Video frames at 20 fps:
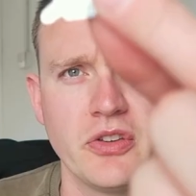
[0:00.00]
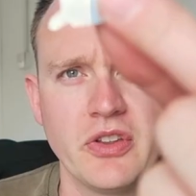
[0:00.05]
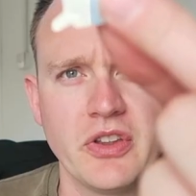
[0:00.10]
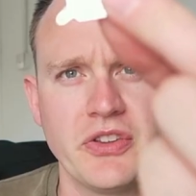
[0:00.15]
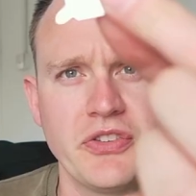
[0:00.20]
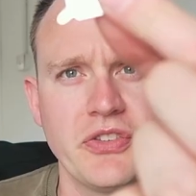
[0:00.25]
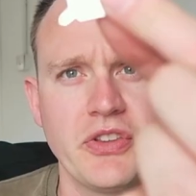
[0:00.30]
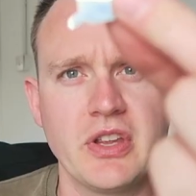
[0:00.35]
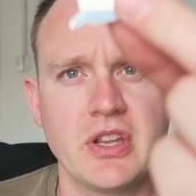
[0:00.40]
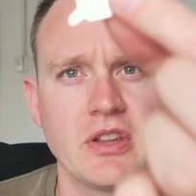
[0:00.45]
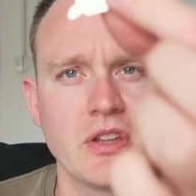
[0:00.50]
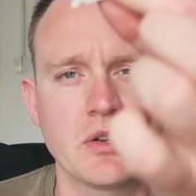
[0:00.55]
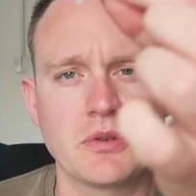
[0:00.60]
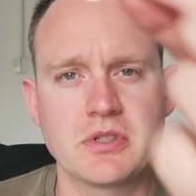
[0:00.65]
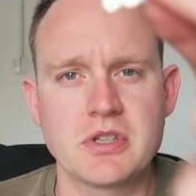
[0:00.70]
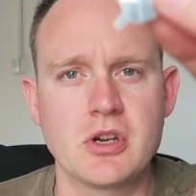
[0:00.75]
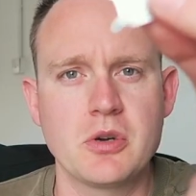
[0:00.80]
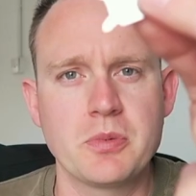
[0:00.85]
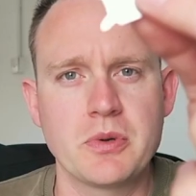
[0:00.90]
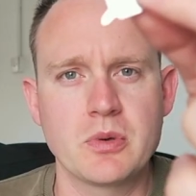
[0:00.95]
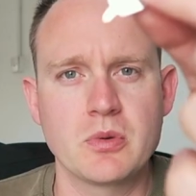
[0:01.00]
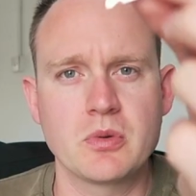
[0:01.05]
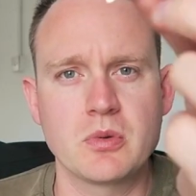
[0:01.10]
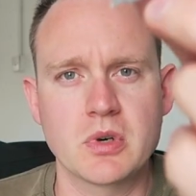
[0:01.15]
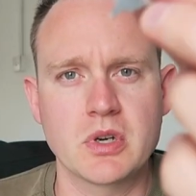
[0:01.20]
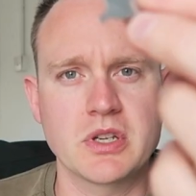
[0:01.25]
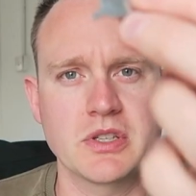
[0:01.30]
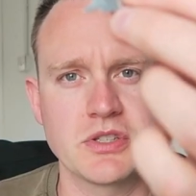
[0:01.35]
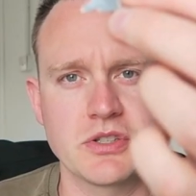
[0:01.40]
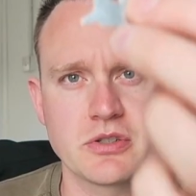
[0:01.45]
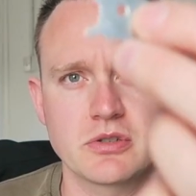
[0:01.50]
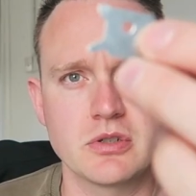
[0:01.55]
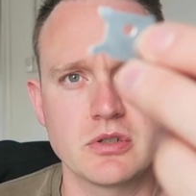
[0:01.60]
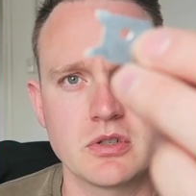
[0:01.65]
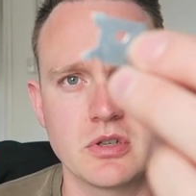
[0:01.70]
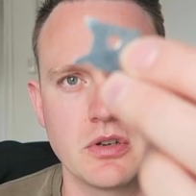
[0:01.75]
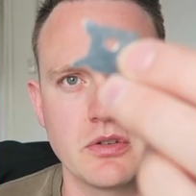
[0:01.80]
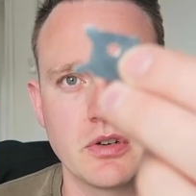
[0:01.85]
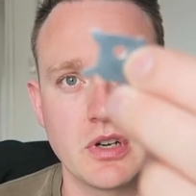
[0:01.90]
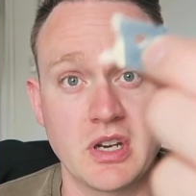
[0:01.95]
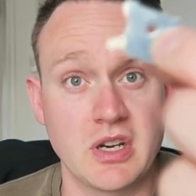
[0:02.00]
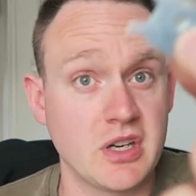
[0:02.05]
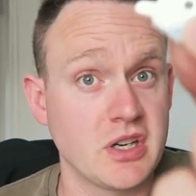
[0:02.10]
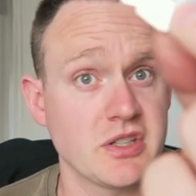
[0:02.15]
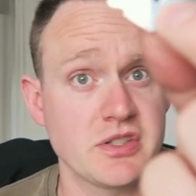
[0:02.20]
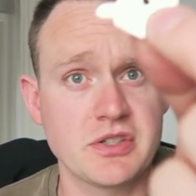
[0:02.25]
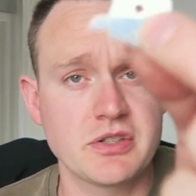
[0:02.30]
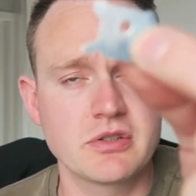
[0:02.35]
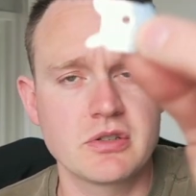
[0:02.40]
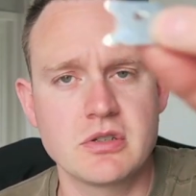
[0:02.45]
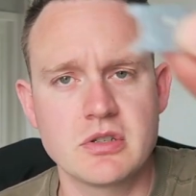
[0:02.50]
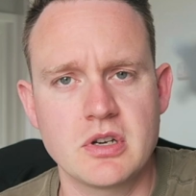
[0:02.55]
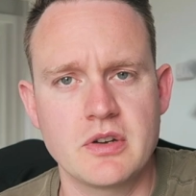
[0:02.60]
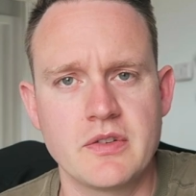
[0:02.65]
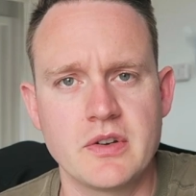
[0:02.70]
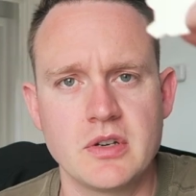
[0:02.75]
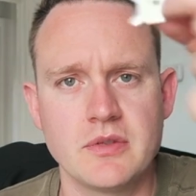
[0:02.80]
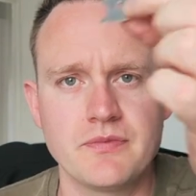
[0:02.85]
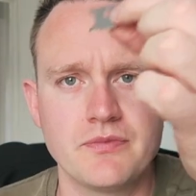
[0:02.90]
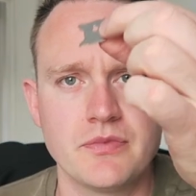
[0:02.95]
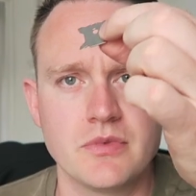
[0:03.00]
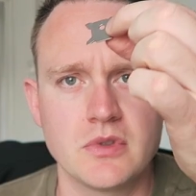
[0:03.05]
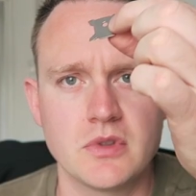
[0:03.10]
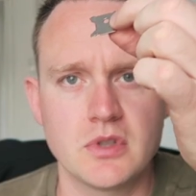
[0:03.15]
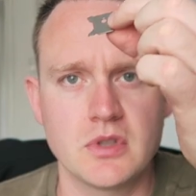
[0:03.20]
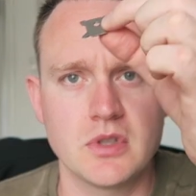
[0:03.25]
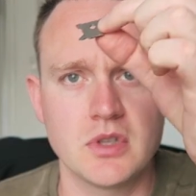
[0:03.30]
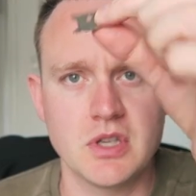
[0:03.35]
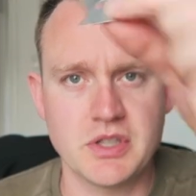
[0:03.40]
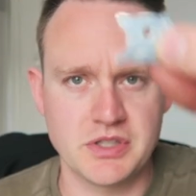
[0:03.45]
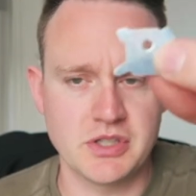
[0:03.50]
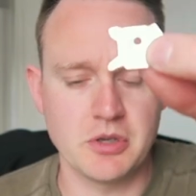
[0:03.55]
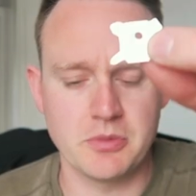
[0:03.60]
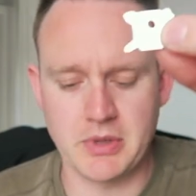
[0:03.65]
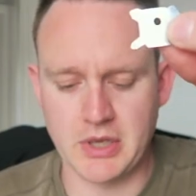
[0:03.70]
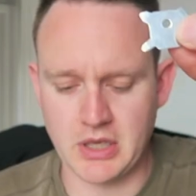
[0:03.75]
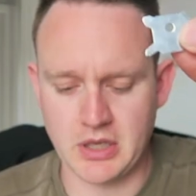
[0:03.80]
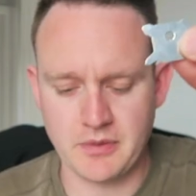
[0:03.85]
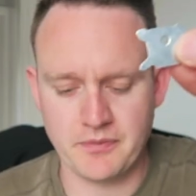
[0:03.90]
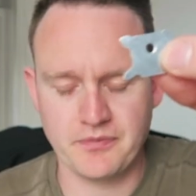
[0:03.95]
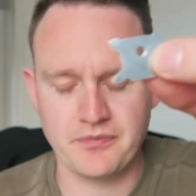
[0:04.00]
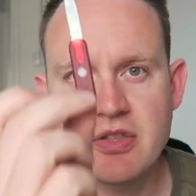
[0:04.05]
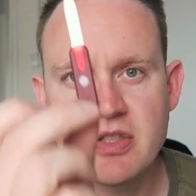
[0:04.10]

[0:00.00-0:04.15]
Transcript: So this thing that I was hoping would work as a screwdriver, and it is a screwdriver, is too big.